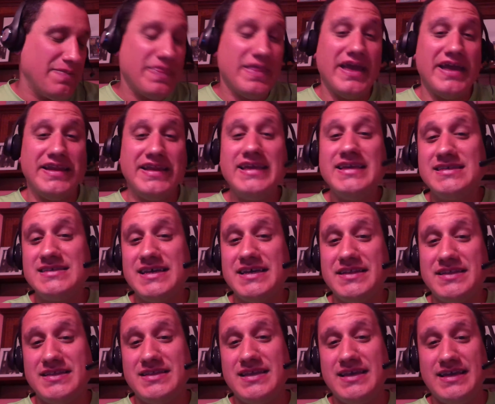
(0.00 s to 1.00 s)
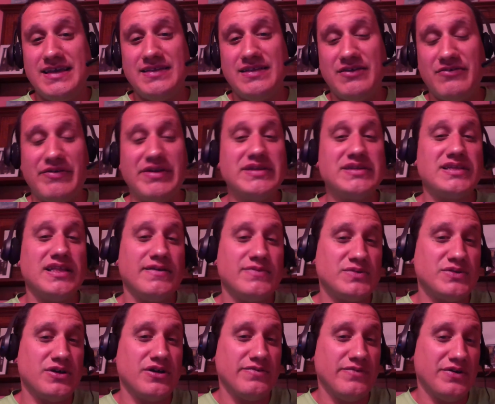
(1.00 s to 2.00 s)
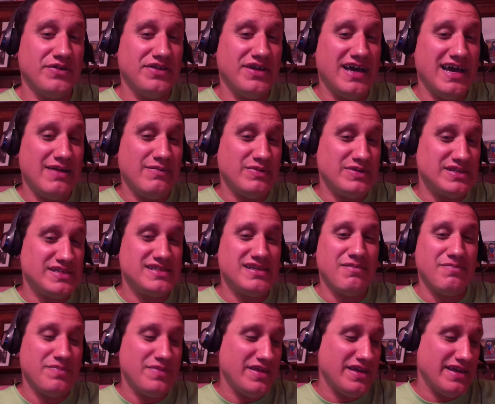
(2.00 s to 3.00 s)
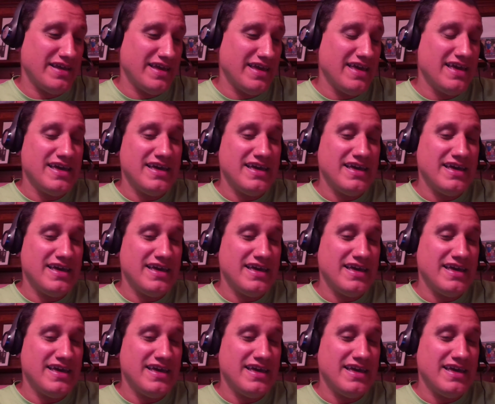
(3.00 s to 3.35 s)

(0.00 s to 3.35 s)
And he said the greatest love song of all time was something.